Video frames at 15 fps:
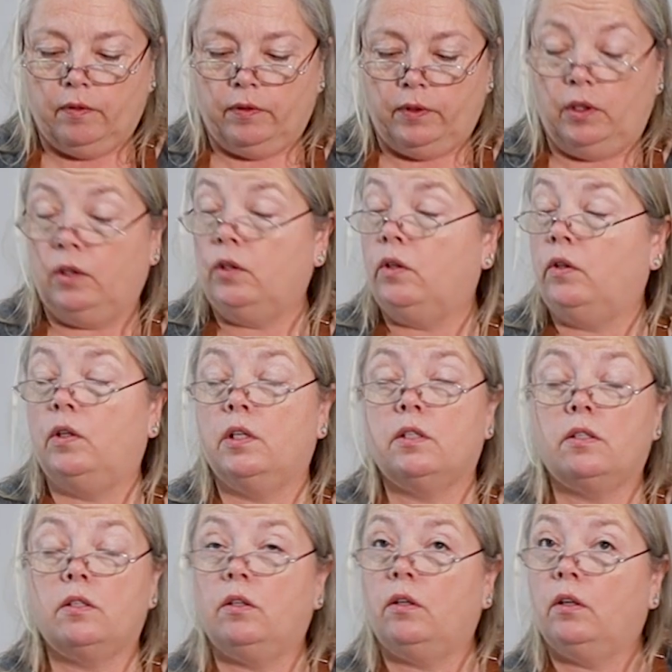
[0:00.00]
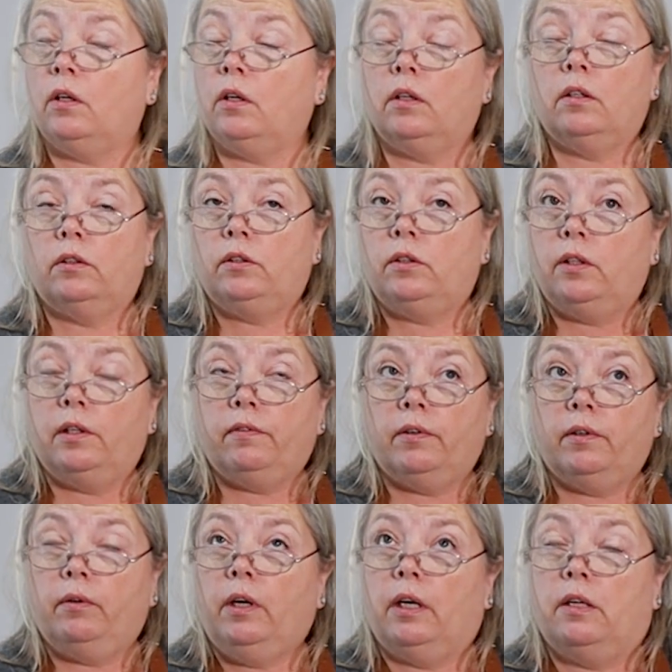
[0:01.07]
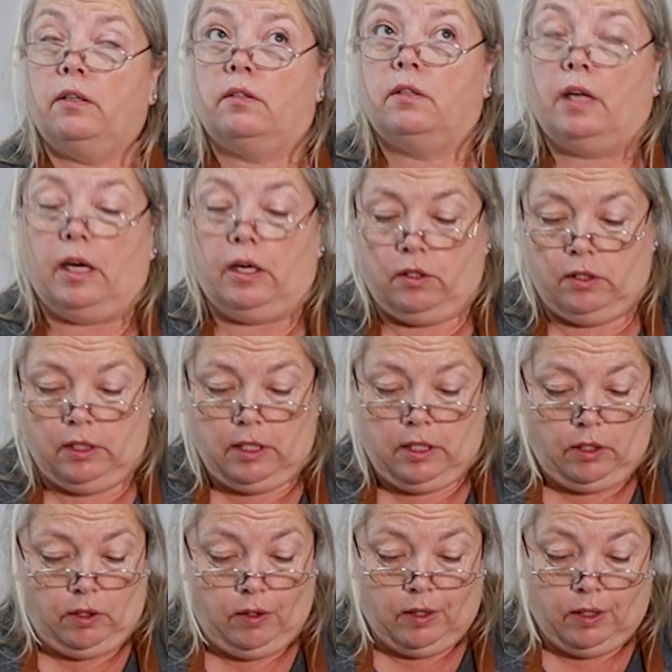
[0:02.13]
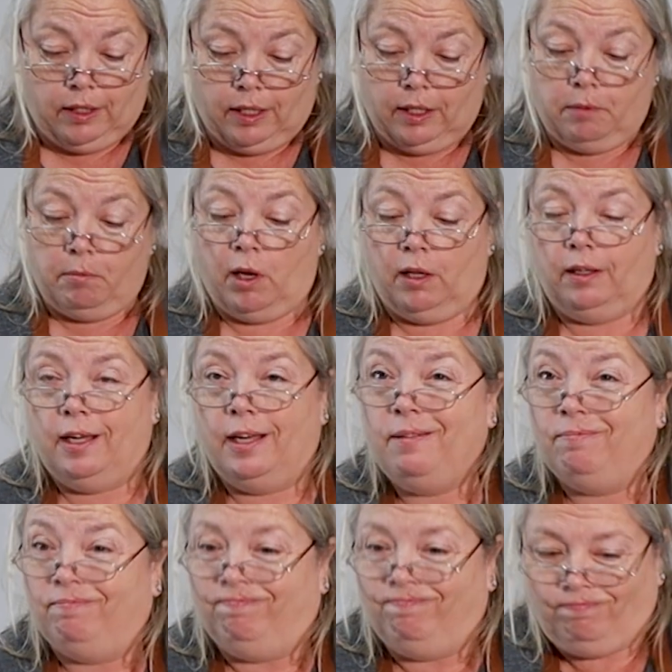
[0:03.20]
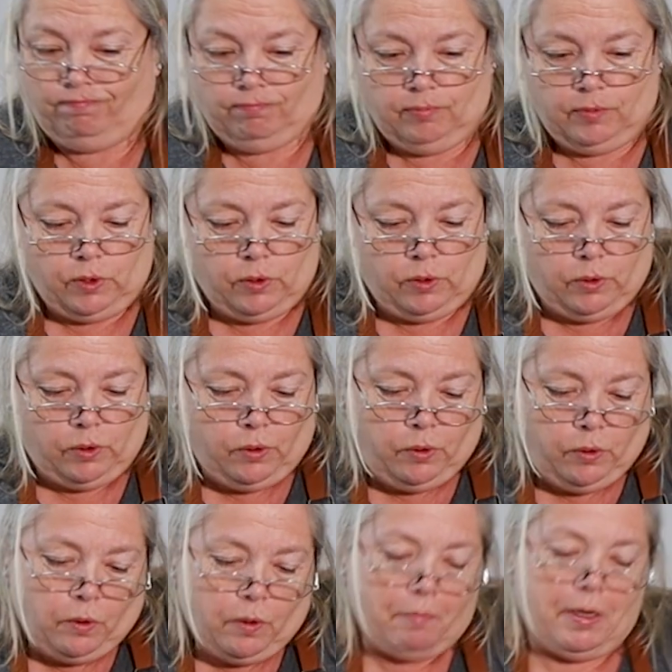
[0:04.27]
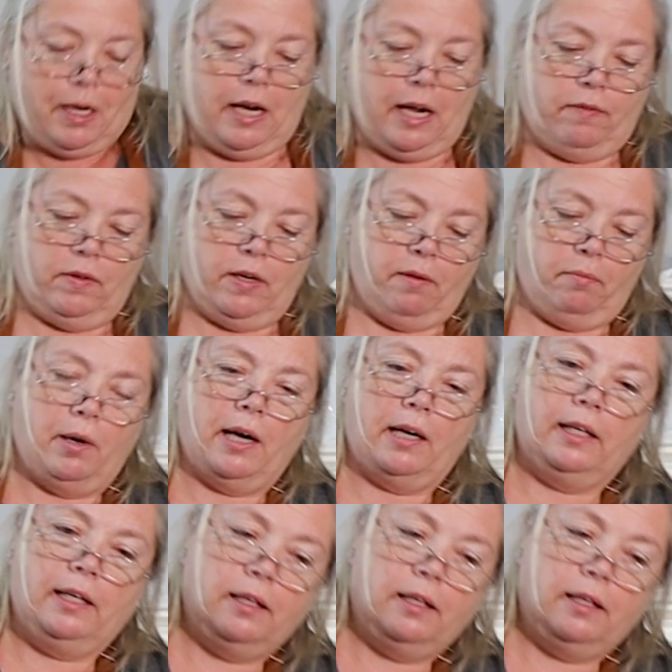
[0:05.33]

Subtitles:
you can do this two different ways, actually. You can cut them all up. Oh, I might have to have Bradley